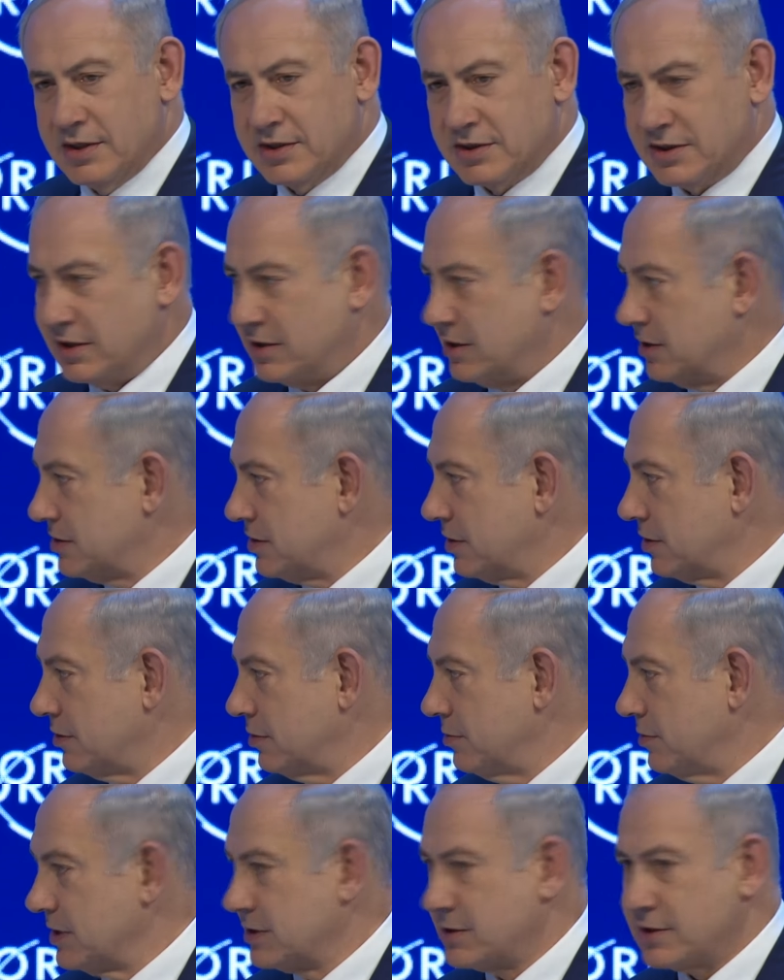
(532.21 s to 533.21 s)

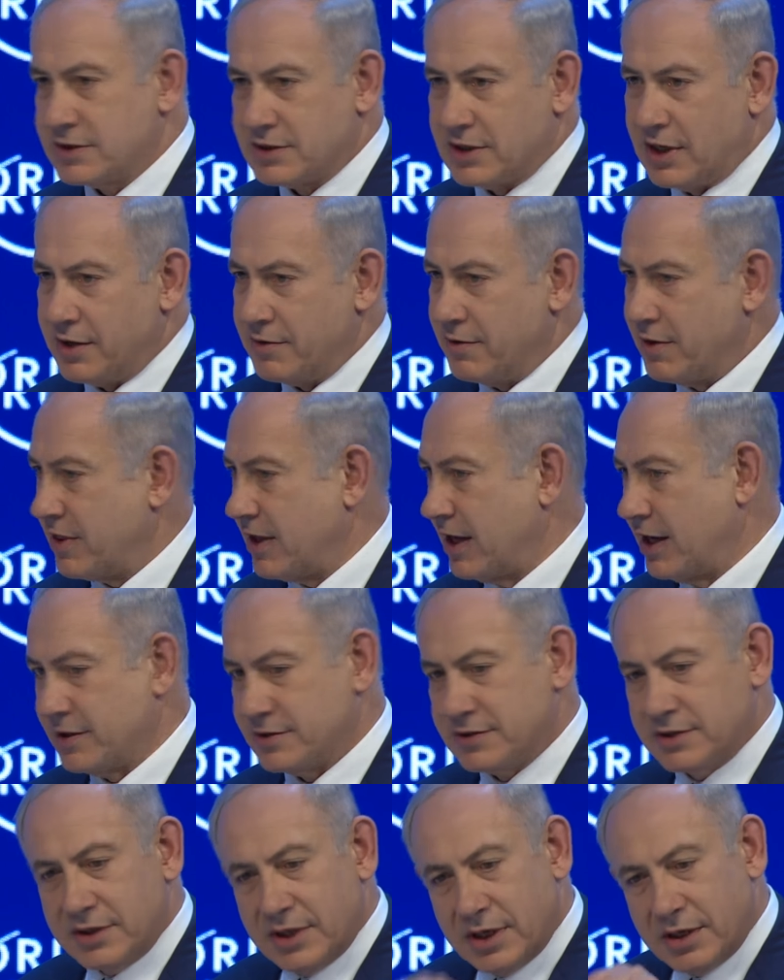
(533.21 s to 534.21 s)
statistical missiles,
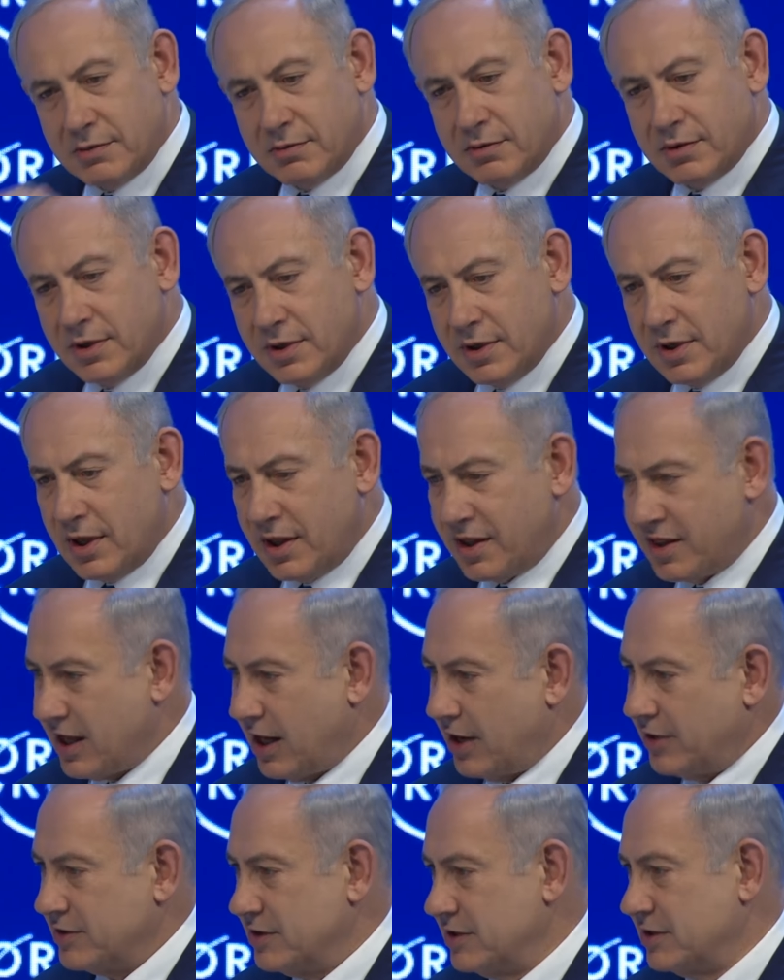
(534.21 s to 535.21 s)
100,000, and
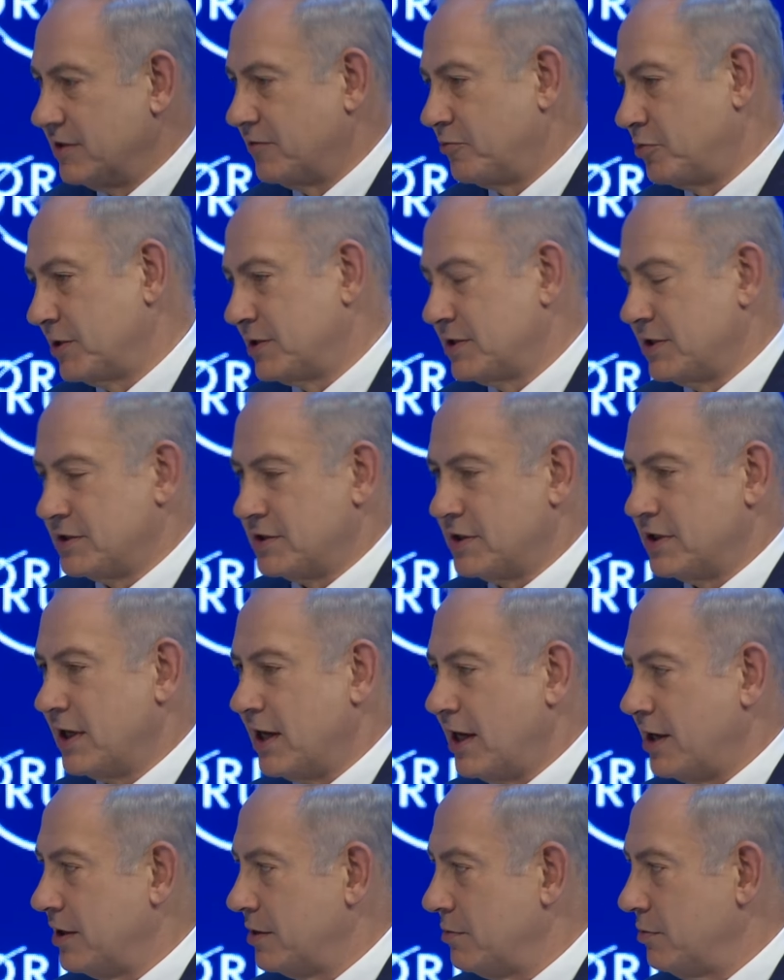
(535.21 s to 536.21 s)
thousands of
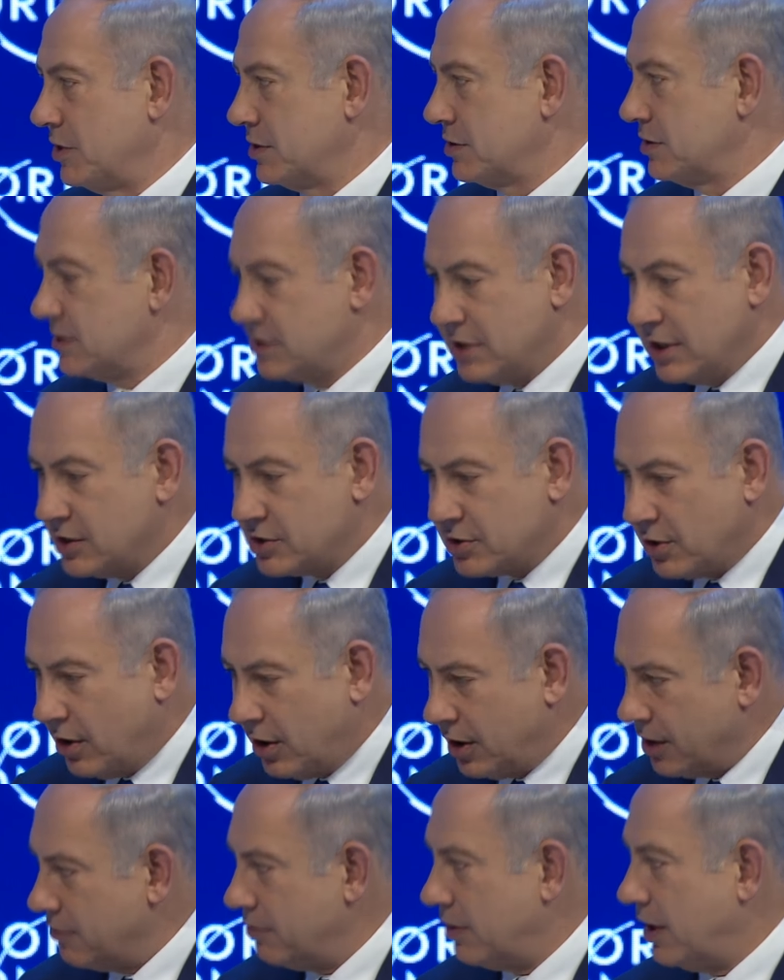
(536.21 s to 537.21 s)
precision-guided missiles. It's
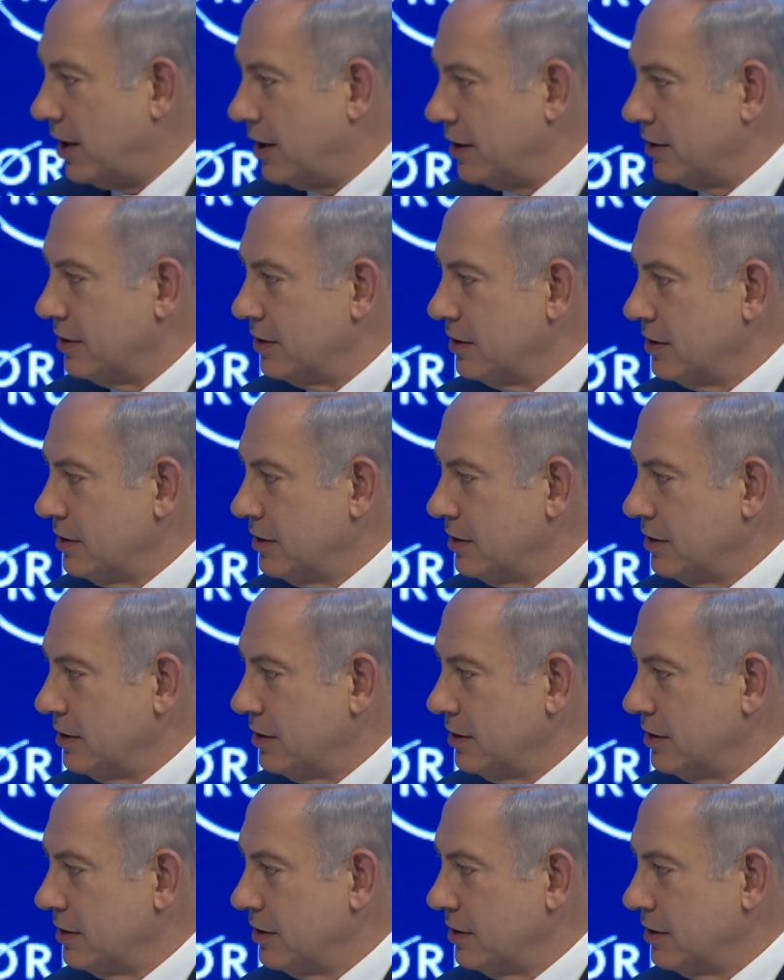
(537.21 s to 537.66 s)
all Iran.